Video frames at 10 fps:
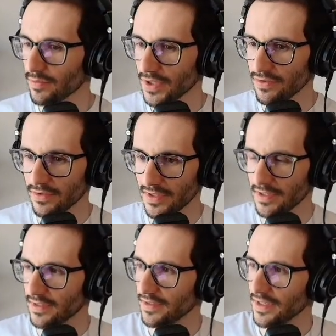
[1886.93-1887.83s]
But
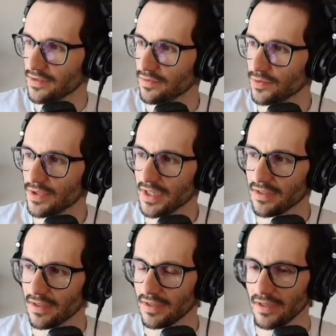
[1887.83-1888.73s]
as of
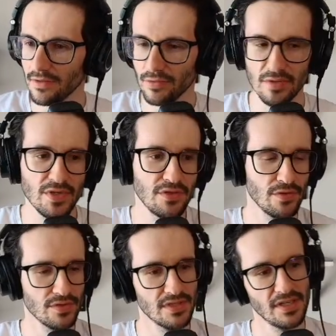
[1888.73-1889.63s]
today, it will be
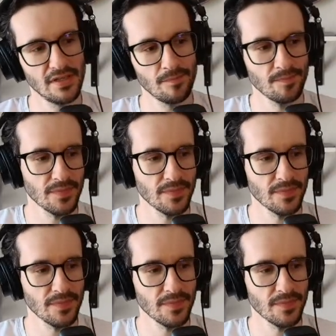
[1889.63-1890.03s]
Tuesday